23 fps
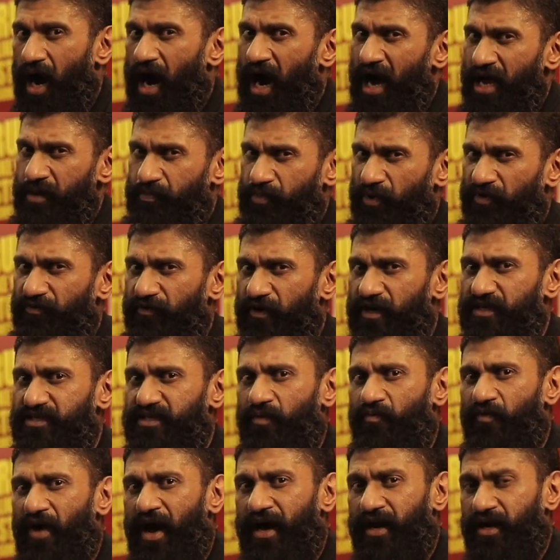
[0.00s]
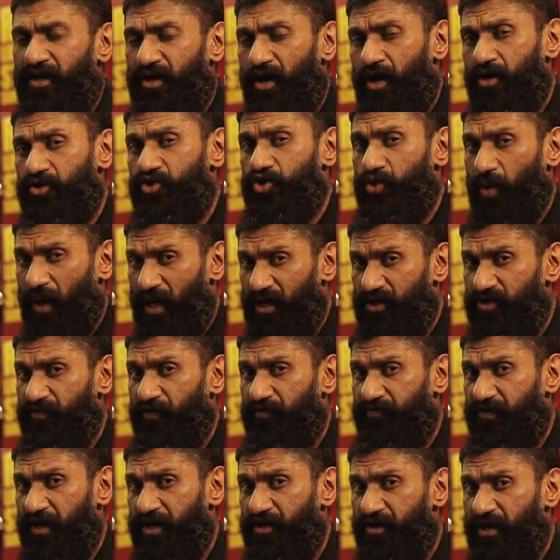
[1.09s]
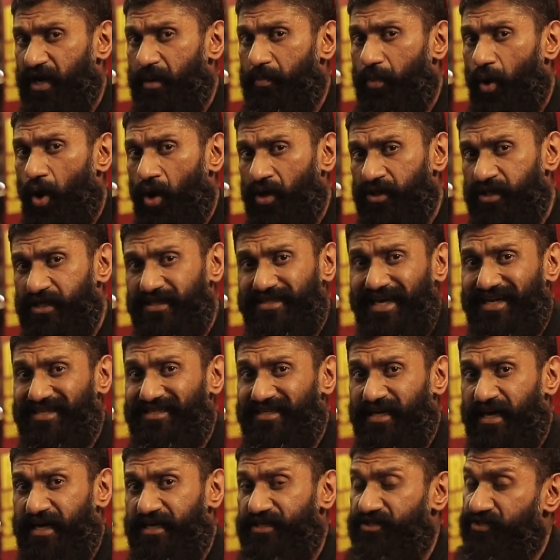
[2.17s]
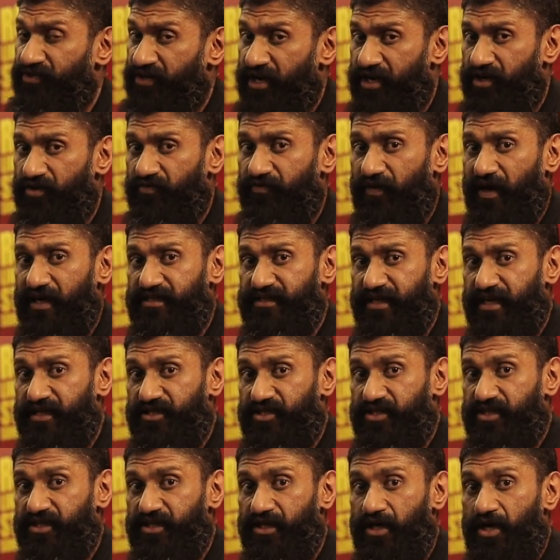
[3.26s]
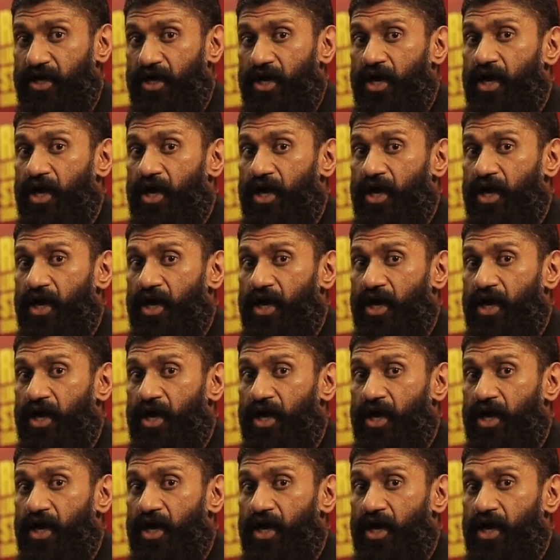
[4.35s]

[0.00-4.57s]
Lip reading: I prefer somewhere around 12 to 15 rep on this exercise, 3 to 5 sets.